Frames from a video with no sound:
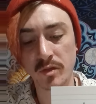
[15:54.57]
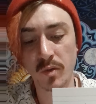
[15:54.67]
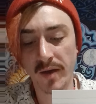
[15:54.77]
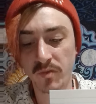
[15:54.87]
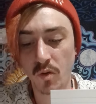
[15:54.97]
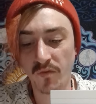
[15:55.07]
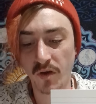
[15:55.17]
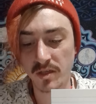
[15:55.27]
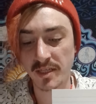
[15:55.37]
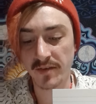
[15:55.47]
you have no
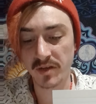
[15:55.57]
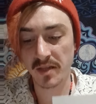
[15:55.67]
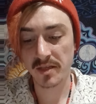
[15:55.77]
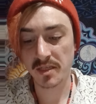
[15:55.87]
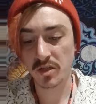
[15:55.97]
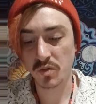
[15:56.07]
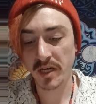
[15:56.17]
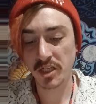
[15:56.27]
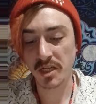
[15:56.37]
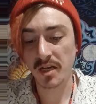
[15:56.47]
fucks given in the
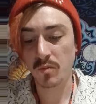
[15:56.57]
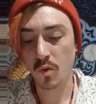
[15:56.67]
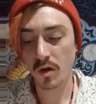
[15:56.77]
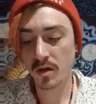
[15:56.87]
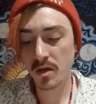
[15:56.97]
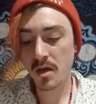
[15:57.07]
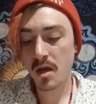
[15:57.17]
situation anymore.